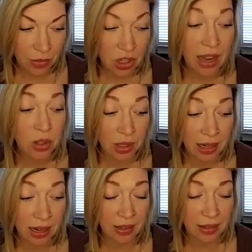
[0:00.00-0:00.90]
She
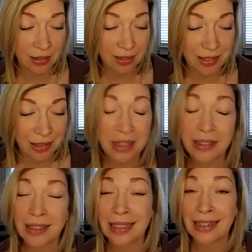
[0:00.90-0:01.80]
actually got some
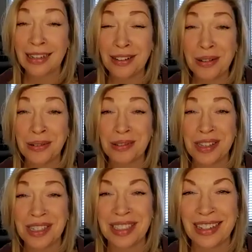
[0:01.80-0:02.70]
really exciting
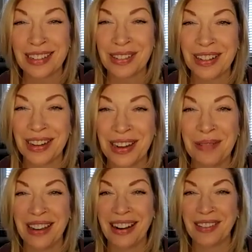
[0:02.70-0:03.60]
news just yesterday,
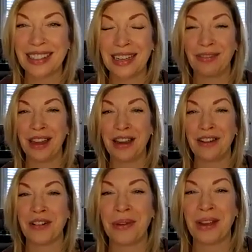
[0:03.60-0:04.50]
but I will save
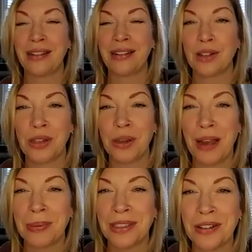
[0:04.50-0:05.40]
that for when she
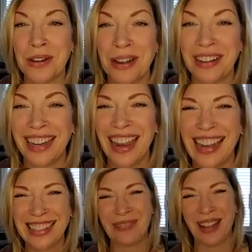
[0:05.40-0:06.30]
pops on your
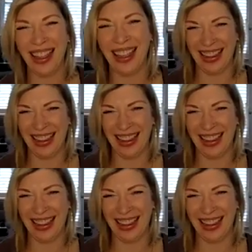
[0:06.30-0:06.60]
podcast.